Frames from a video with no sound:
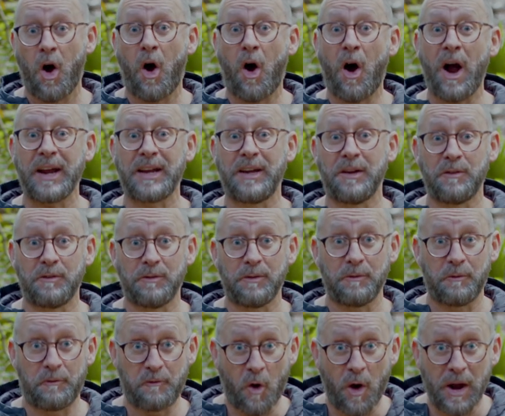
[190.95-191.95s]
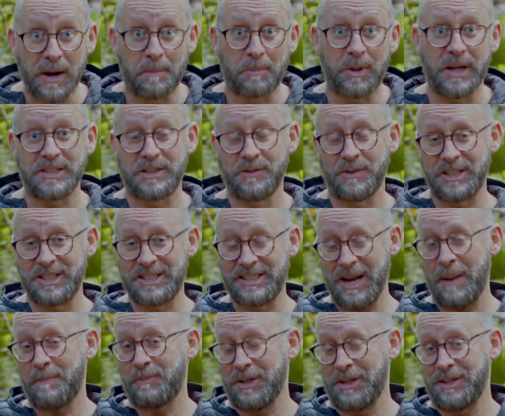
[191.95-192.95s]
I can find a place of
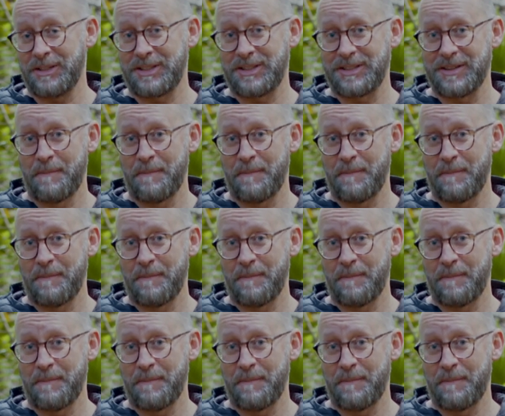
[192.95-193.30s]
acceptance,